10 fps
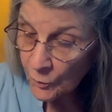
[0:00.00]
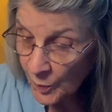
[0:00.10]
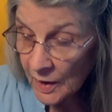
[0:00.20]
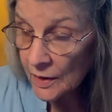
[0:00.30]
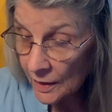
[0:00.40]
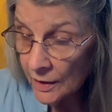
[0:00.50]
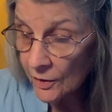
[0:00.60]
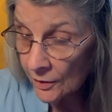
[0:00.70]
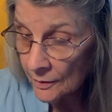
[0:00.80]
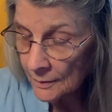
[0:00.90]
being
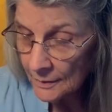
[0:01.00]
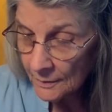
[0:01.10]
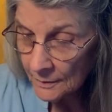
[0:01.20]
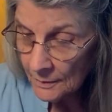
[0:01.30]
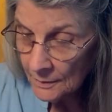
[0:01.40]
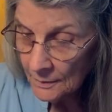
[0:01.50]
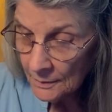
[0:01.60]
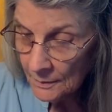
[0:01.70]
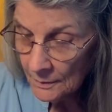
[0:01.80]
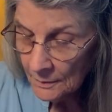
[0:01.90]
here.
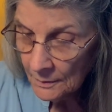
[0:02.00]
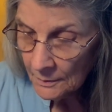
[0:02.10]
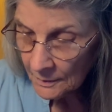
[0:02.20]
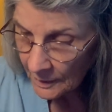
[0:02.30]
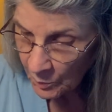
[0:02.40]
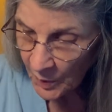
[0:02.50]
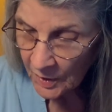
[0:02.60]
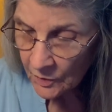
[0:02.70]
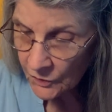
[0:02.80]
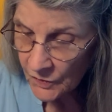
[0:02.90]
In
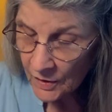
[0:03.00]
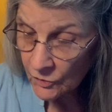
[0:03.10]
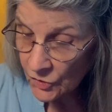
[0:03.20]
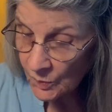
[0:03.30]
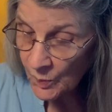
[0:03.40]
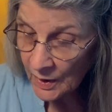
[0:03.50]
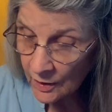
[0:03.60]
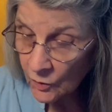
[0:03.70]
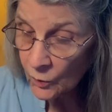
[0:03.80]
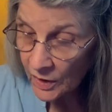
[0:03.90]
Pentacles energy,
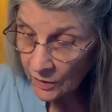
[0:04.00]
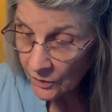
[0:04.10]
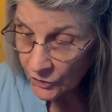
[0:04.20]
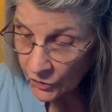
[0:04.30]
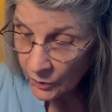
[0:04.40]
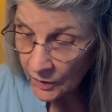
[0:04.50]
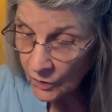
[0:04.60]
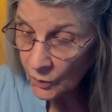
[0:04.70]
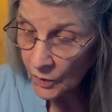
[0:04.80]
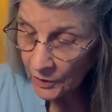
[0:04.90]
being real, doing the
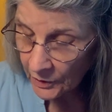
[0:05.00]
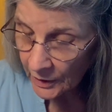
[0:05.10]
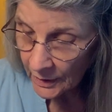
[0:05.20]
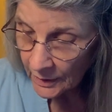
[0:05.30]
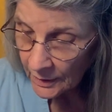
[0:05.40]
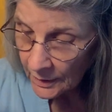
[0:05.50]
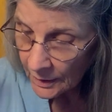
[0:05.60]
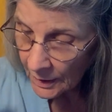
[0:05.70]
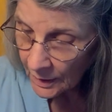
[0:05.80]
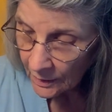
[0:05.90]
work,
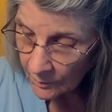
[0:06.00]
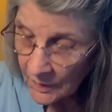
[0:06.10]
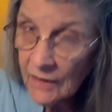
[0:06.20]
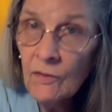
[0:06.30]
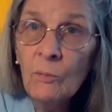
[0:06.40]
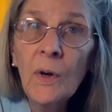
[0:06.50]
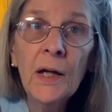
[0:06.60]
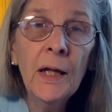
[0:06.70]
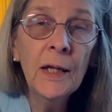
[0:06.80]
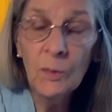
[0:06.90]
leaving my
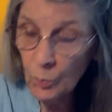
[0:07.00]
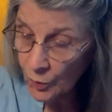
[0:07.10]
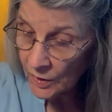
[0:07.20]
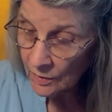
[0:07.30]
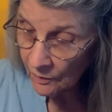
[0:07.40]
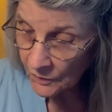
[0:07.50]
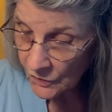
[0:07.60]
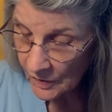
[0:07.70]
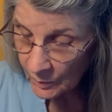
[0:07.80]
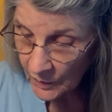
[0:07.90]
handprint on
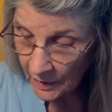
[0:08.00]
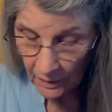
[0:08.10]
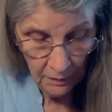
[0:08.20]
something.